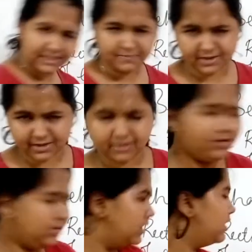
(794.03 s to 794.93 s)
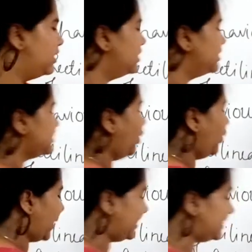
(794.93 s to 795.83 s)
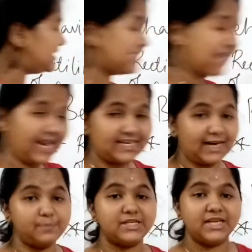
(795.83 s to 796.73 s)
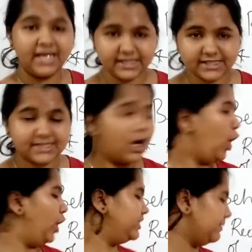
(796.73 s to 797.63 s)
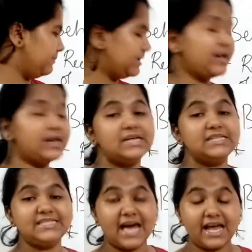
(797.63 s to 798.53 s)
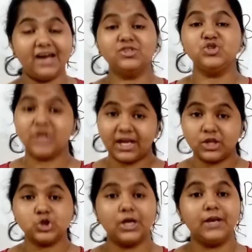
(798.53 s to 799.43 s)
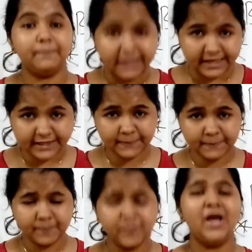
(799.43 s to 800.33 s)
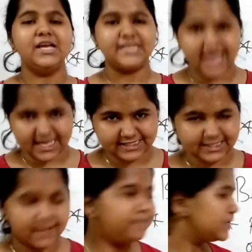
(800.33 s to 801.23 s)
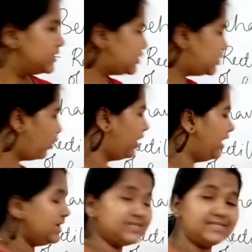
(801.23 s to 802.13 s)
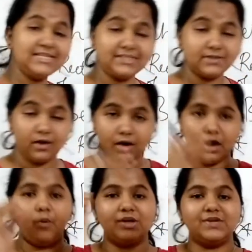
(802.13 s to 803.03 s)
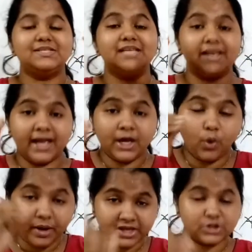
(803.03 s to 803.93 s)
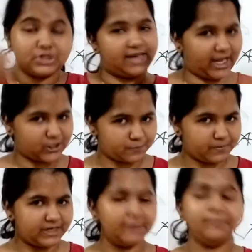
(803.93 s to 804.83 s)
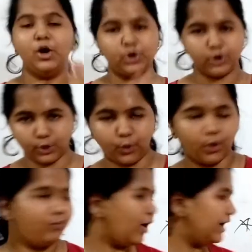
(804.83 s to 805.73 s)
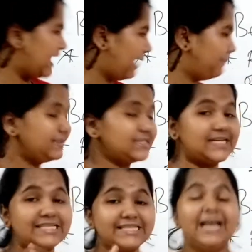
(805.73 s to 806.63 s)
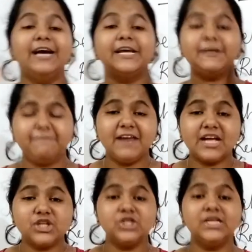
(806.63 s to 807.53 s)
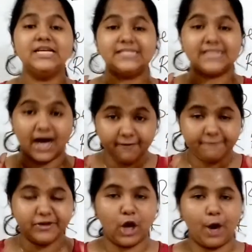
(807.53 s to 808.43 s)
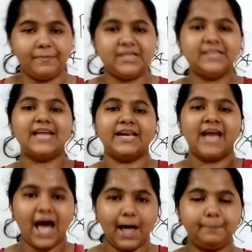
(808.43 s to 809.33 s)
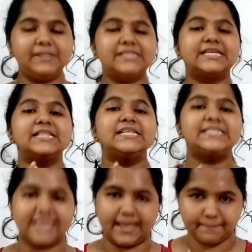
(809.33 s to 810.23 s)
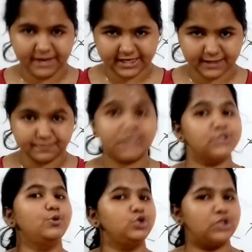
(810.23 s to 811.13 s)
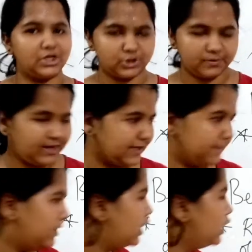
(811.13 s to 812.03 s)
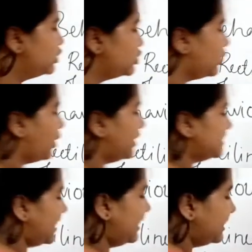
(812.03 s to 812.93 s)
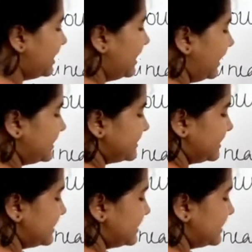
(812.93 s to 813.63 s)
mirror. So when this light comes and hits on the mirror, is there a change in medium? Yes. So is this, ray going into the next medium? No. What happens is reflection is a phenomenon that happens in the same medium. There is no change in medium. So what is that? It is in the